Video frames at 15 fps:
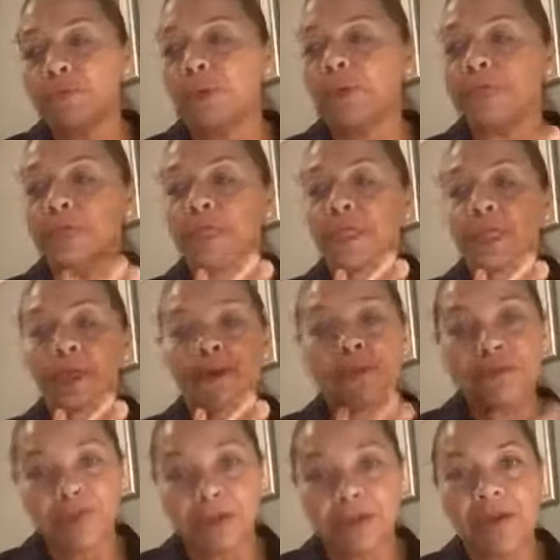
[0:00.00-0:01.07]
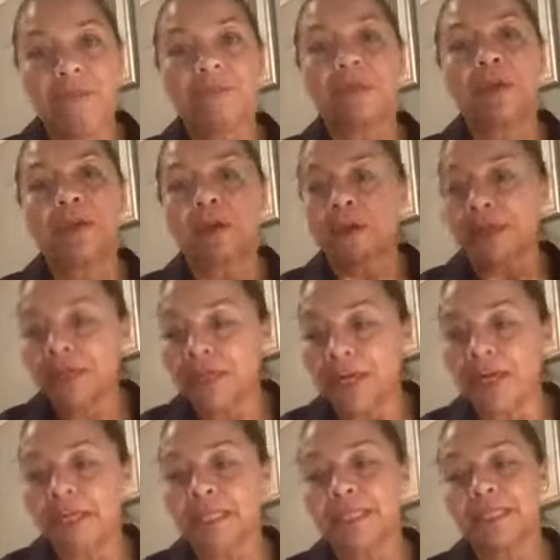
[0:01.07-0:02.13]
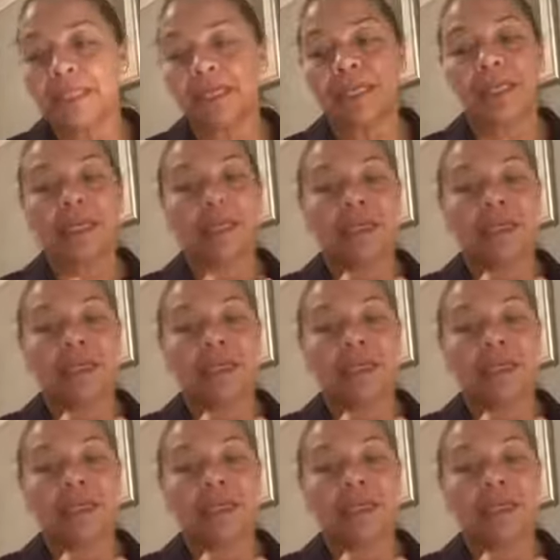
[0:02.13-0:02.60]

of those: fear, anxiety,